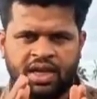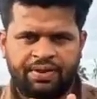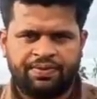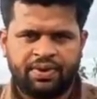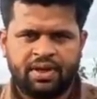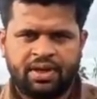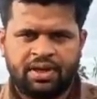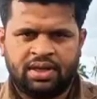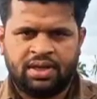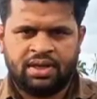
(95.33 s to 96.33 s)
If
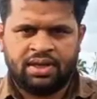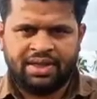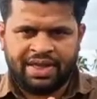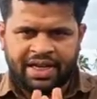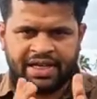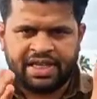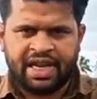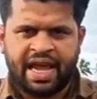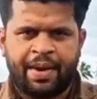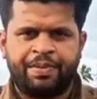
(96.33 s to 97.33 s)
there is
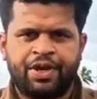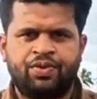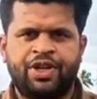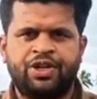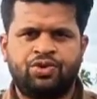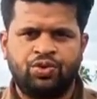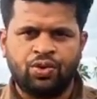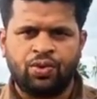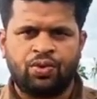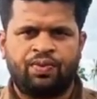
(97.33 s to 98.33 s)
a gap between
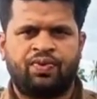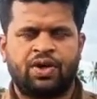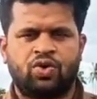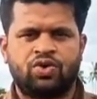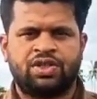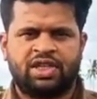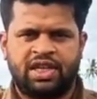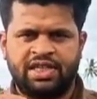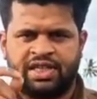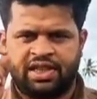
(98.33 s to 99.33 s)
two furrows
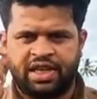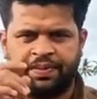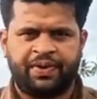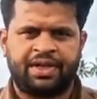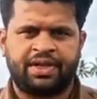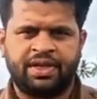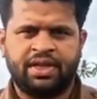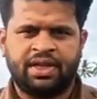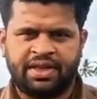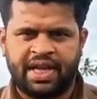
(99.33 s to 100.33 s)
is 3 feet,
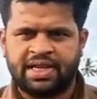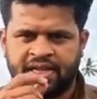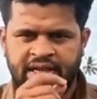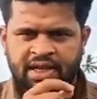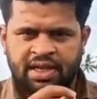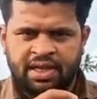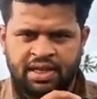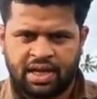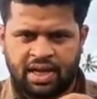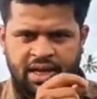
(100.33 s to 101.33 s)
then
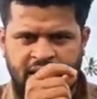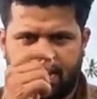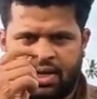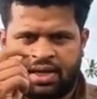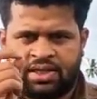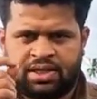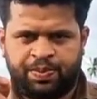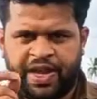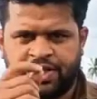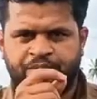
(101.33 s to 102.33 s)
the
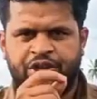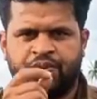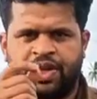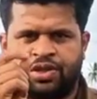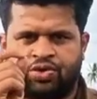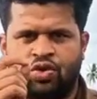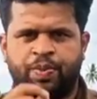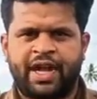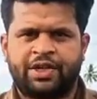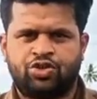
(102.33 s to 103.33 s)
space between
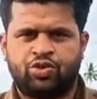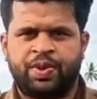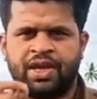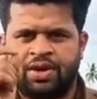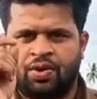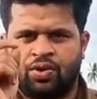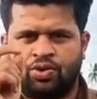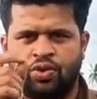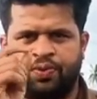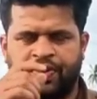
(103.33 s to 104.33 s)
two plants should be
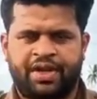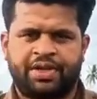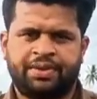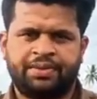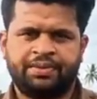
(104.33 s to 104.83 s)
2 feet.